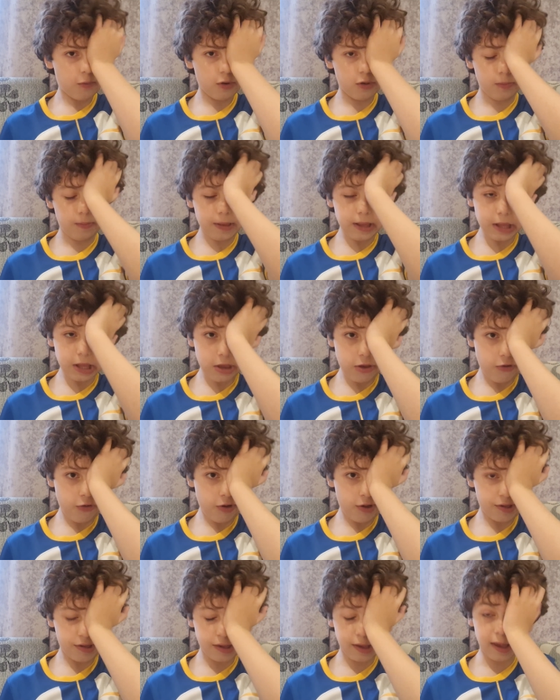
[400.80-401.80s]
that will be an
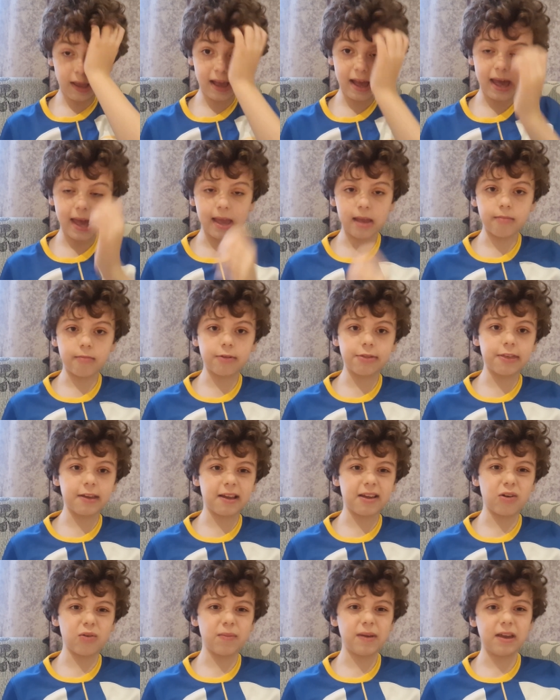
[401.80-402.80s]
interesting game. I
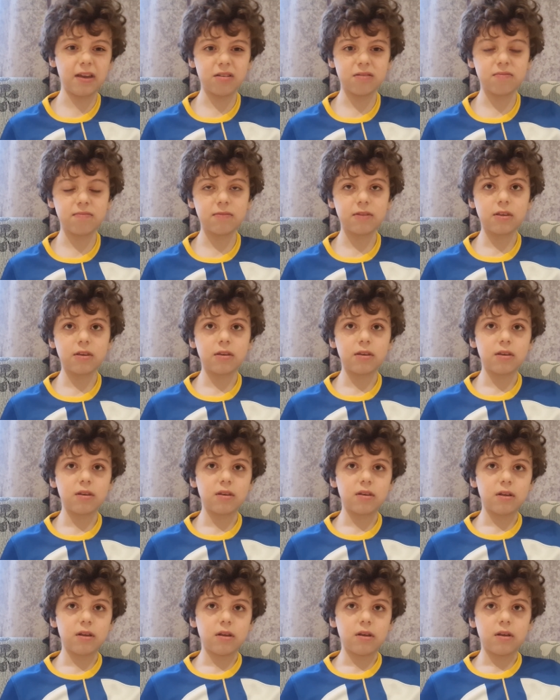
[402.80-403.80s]
think it'll be a
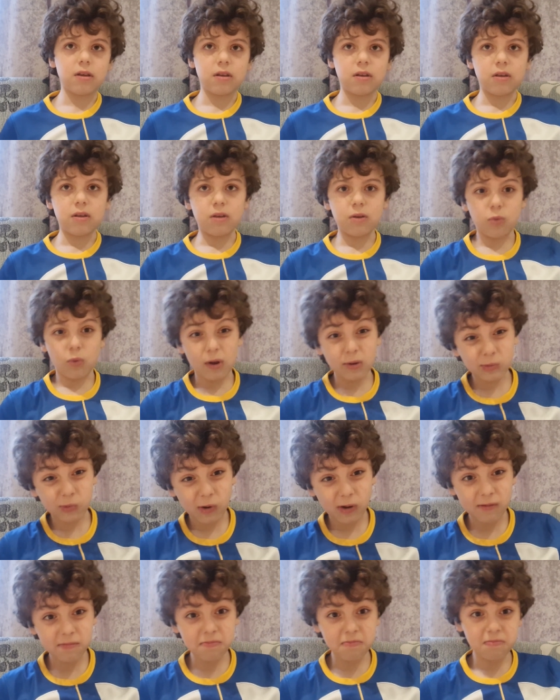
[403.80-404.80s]

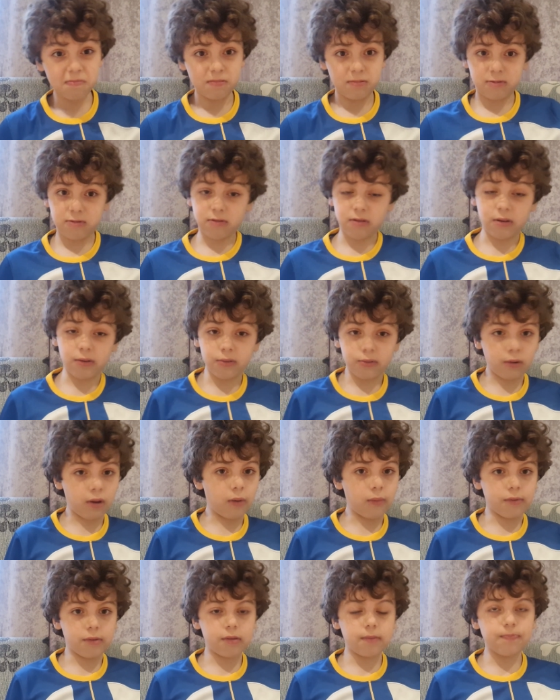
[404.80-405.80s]
one-one. Uh, I,
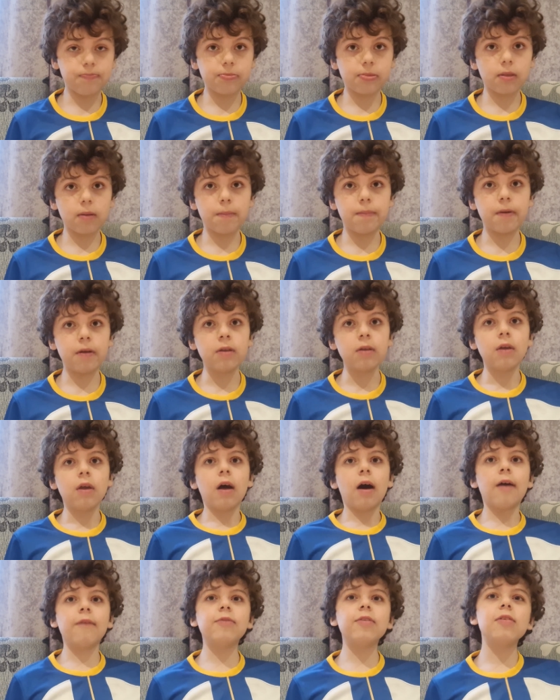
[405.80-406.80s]
I would, but
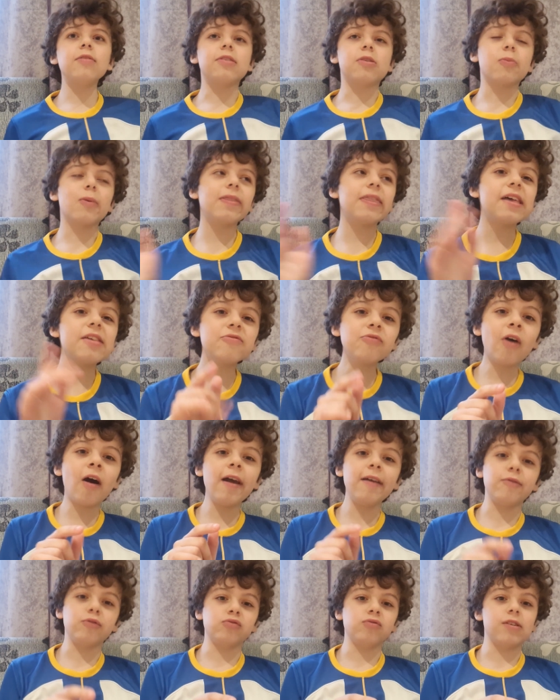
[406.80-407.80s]
I've noticed when there's
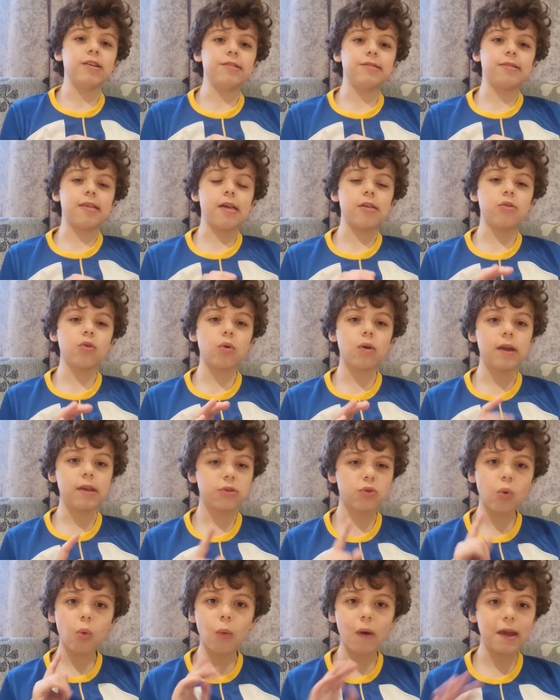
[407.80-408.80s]
rivalries, there's
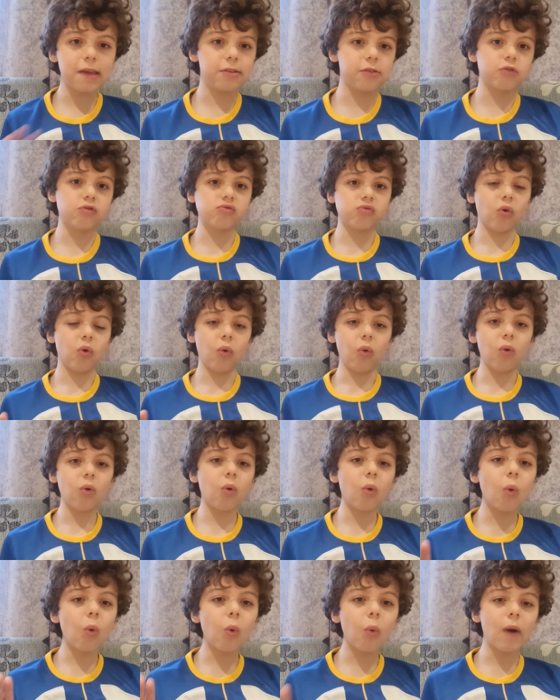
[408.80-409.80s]
it's always a draw,
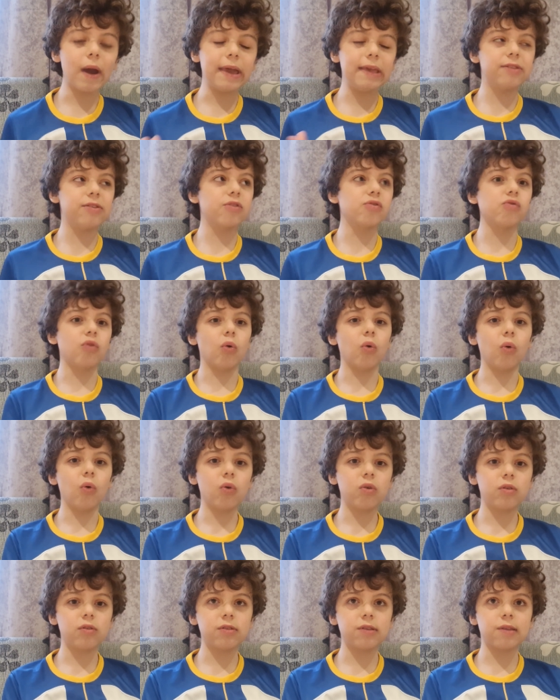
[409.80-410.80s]
always a
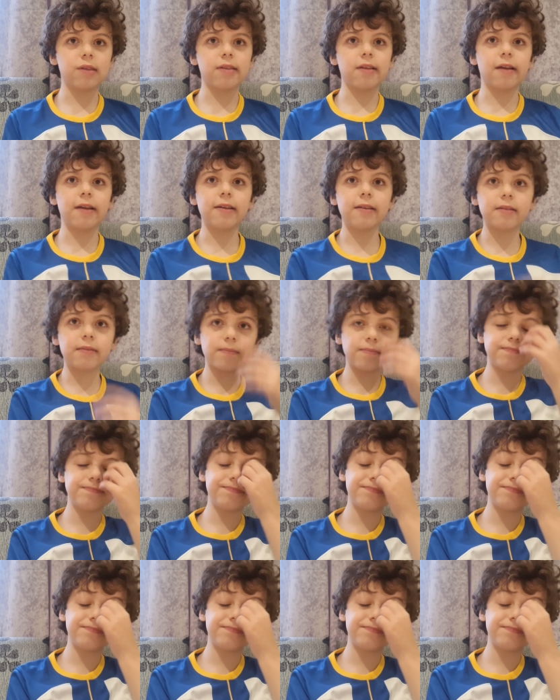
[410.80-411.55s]
draw, because it's like